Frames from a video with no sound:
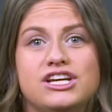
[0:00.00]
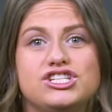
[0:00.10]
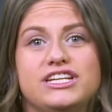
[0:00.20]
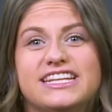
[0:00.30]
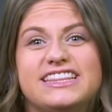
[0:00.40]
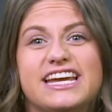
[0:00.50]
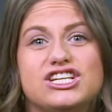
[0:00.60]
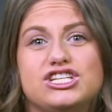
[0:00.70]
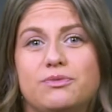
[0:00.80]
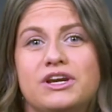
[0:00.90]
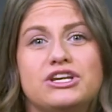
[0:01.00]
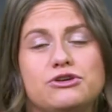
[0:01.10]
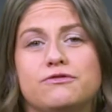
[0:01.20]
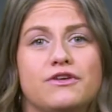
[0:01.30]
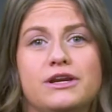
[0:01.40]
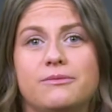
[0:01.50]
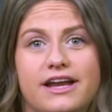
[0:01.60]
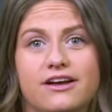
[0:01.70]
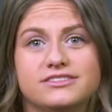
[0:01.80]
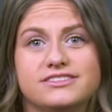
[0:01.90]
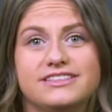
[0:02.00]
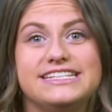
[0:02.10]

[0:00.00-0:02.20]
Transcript: She did things she wouldn't do for anyone else.